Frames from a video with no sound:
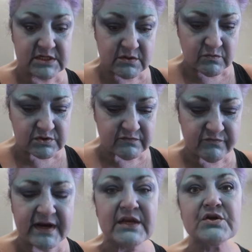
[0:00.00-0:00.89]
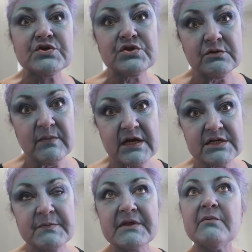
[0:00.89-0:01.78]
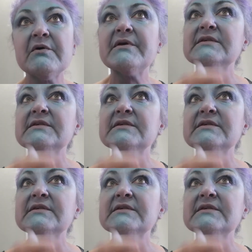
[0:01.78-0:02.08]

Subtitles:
I don't want to frighten too much, but there will be